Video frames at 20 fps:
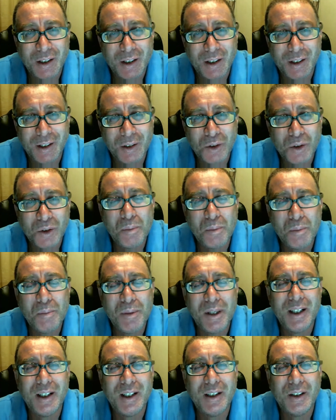to
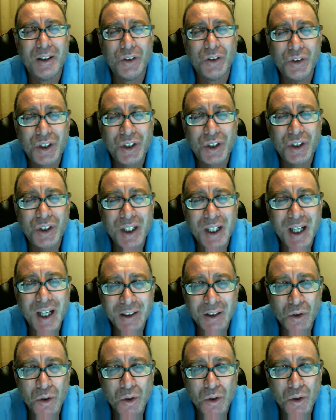be
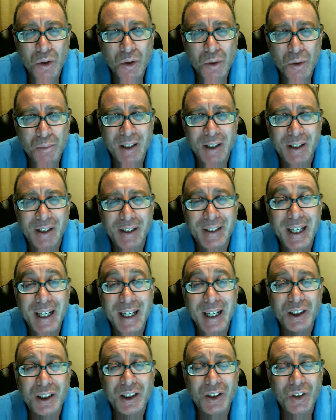
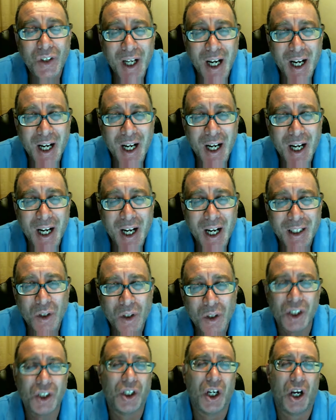linked directly to the
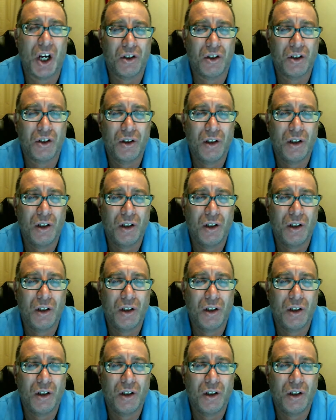exchange.